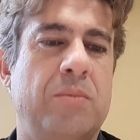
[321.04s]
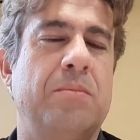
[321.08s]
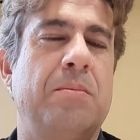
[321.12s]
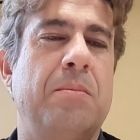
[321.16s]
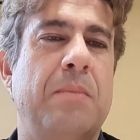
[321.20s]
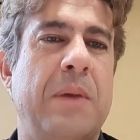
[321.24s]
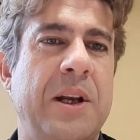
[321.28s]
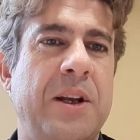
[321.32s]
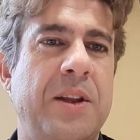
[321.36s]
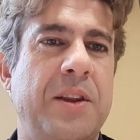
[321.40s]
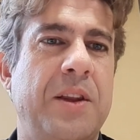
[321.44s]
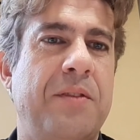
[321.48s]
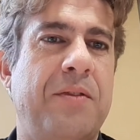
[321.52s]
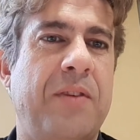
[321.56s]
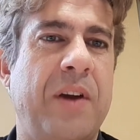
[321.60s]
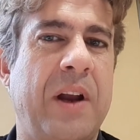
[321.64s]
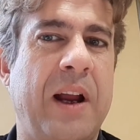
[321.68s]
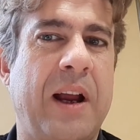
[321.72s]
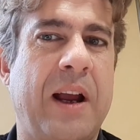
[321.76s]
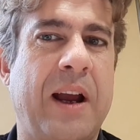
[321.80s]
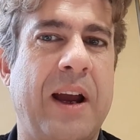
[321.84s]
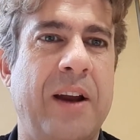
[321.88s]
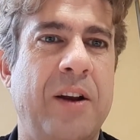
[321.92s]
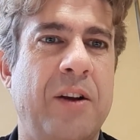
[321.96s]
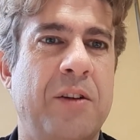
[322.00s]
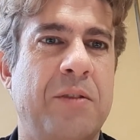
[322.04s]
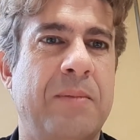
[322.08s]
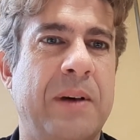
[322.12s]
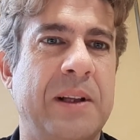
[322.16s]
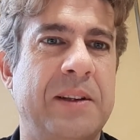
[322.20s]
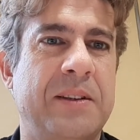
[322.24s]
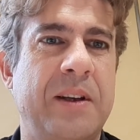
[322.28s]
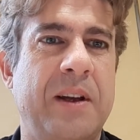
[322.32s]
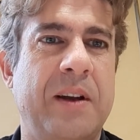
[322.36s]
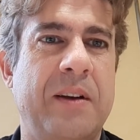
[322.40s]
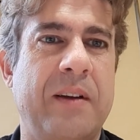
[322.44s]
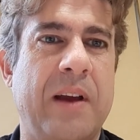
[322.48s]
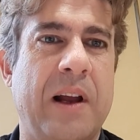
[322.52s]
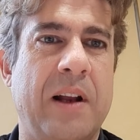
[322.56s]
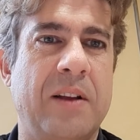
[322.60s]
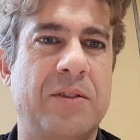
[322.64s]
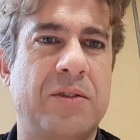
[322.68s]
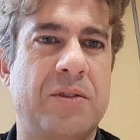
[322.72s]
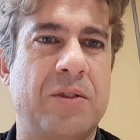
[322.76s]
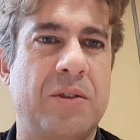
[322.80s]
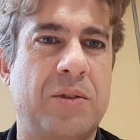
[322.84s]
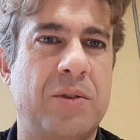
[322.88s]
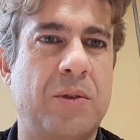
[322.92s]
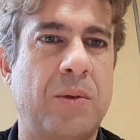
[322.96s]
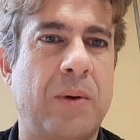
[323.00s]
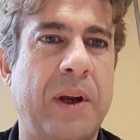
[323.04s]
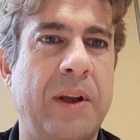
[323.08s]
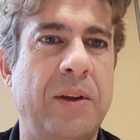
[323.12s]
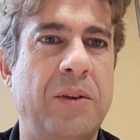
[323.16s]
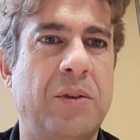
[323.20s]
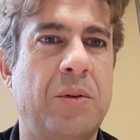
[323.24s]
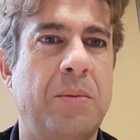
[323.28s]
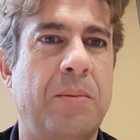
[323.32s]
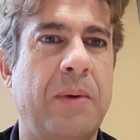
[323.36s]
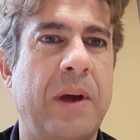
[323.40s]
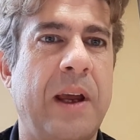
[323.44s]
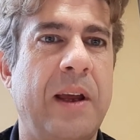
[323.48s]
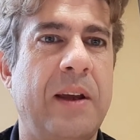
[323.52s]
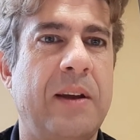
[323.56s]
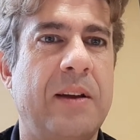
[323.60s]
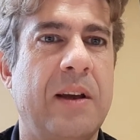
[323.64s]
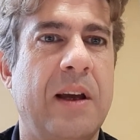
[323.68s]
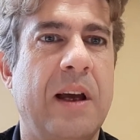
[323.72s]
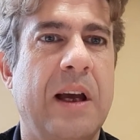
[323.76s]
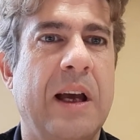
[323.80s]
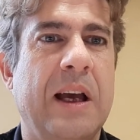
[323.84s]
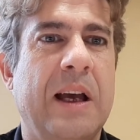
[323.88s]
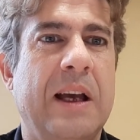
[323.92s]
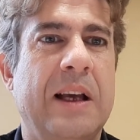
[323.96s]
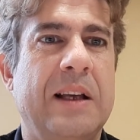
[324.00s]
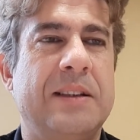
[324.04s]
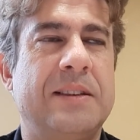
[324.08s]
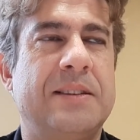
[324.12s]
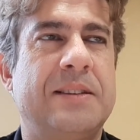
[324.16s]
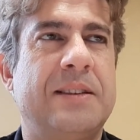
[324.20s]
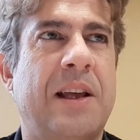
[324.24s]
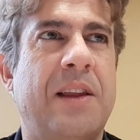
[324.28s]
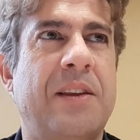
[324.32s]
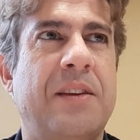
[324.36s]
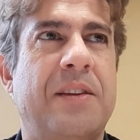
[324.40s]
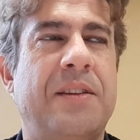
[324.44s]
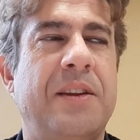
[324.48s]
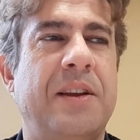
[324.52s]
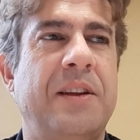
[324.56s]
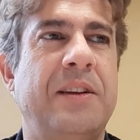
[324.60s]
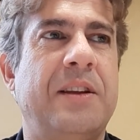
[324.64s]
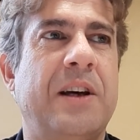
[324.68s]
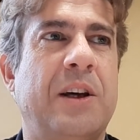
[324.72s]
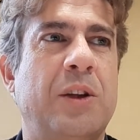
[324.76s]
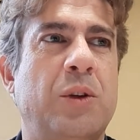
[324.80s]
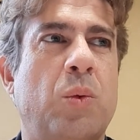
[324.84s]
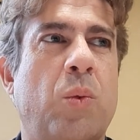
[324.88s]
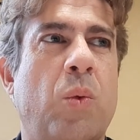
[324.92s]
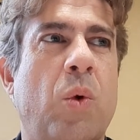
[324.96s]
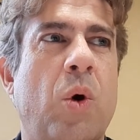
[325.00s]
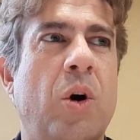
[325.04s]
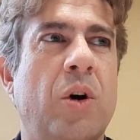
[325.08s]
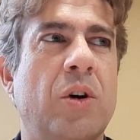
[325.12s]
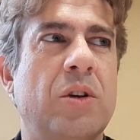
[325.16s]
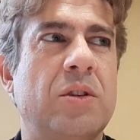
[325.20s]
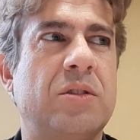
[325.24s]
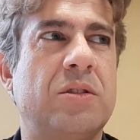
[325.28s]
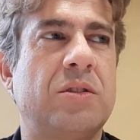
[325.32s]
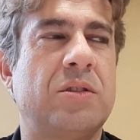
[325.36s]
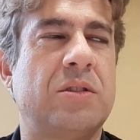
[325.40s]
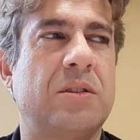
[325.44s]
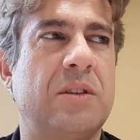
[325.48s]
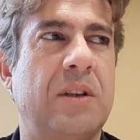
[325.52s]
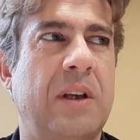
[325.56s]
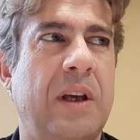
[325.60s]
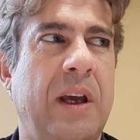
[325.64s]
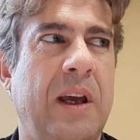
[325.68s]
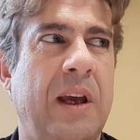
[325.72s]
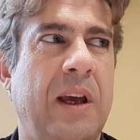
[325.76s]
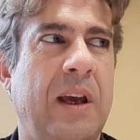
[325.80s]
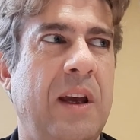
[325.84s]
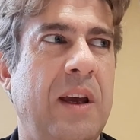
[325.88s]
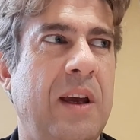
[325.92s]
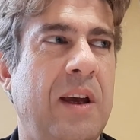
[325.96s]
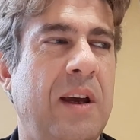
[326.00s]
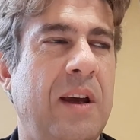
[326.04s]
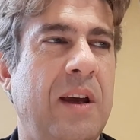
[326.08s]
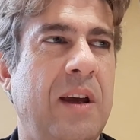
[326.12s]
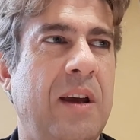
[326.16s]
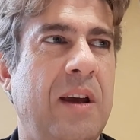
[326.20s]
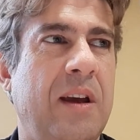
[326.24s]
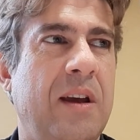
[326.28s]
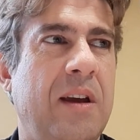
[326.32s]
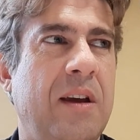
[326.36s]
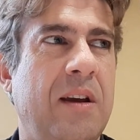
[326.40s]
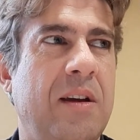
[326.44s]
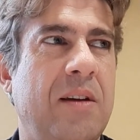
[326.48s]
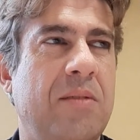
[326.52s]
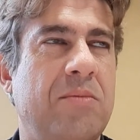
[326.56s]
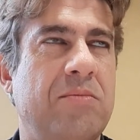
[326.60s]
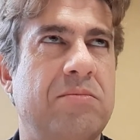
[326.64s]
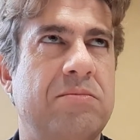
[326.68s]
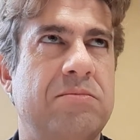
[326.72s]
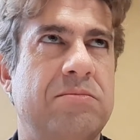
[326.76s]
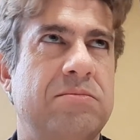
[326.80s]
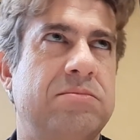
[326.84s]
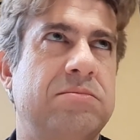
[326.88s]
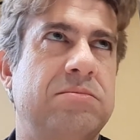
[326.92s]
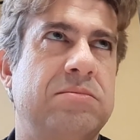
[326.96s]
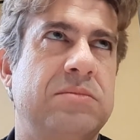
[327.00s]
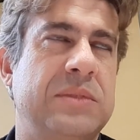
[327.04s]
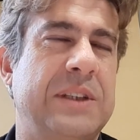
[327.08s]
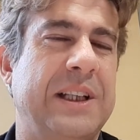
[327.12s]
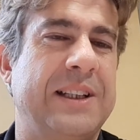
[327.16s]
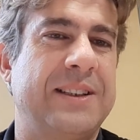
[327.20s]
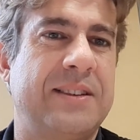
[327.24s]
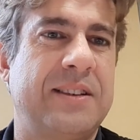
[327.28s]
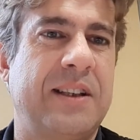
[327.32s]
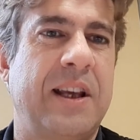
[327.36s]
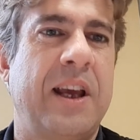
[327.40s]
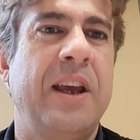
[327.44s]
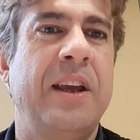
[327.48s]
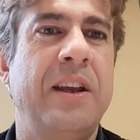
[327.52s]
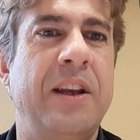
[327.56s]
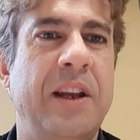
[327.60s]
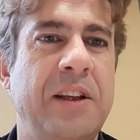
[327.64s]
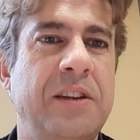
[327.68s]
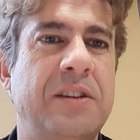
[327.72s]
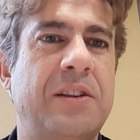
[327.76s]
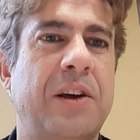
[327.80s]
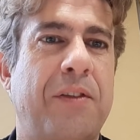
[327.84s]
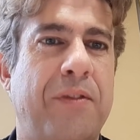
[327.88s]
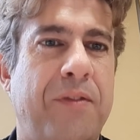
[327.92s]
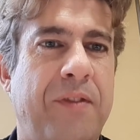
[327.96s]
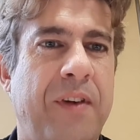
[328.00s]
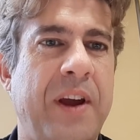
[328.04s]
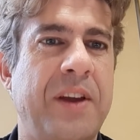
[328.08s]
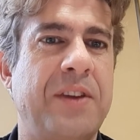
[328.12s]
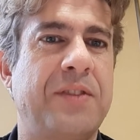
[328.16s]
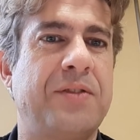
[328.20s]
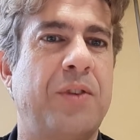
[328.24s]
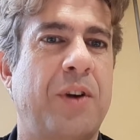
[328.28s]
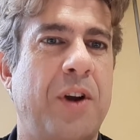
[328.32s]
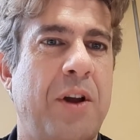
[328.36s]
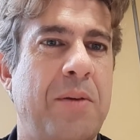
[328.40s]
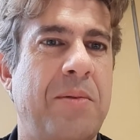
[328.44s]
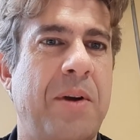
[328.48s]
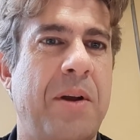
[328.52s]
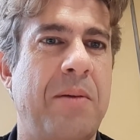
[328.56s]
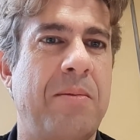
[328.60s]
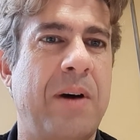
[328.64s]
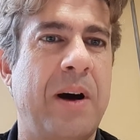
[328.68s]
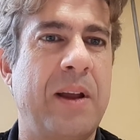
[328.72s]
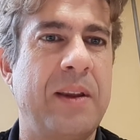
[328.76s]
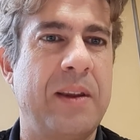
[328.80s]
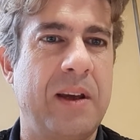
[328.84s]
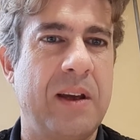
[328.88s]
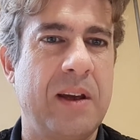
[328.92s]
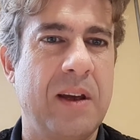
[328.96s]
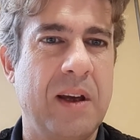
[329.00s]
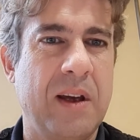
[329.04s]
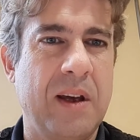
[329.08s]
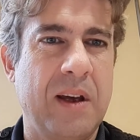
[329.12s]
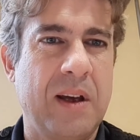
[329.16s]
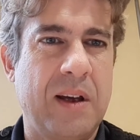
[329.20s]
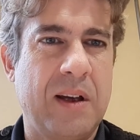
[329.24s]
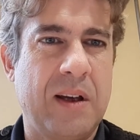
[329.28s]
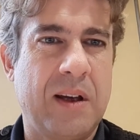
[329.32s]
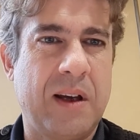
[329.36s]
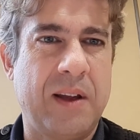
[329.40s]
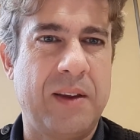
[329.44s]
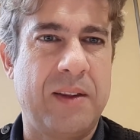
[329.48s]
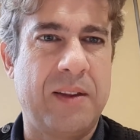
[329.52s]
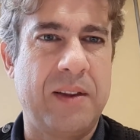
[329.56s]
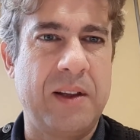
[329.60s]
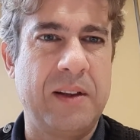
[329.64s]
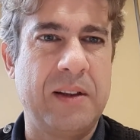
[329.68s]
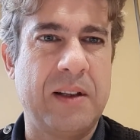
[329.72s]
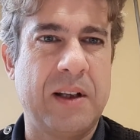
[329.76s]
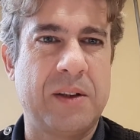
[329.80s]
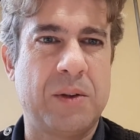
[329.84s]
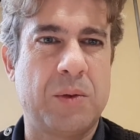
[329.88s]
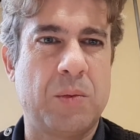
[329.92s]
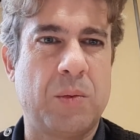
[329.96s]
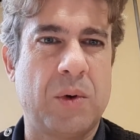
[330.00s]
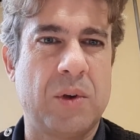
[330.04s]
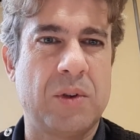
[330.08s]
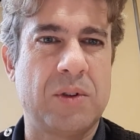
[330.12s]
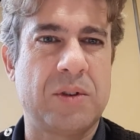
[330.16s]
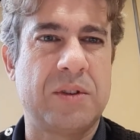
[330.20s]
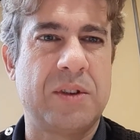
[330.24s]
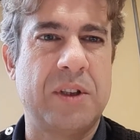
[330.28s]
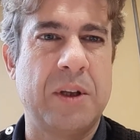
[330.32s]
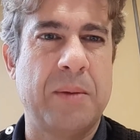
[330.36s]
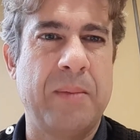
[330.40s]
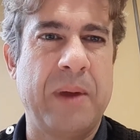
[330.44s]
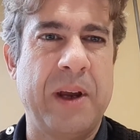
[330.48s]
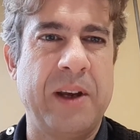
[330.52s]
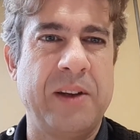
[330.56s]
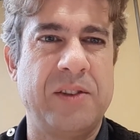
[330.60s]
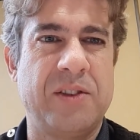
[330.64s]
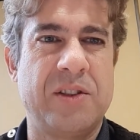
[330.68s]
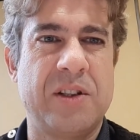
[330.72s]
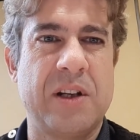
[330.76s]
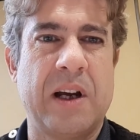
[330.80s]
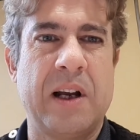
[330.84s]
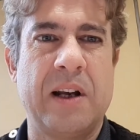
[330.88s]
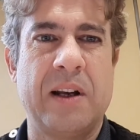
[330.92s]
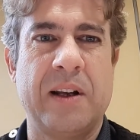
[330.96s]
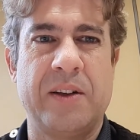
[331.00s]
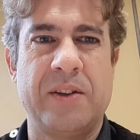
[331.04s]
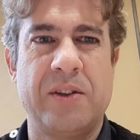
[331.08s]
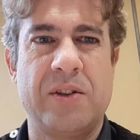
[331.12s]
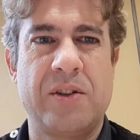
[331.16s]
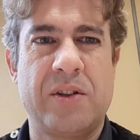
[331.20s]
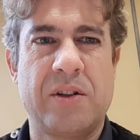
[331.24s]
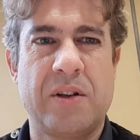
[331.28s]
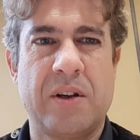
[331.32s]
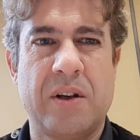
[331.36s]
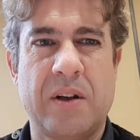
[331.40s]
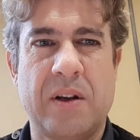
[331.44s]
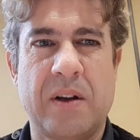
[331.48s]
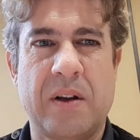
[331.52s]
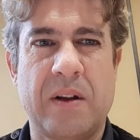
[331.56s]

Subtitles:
many different kind of materials. So trying to make something that was the same interface for everybody, I think that was the main challenge.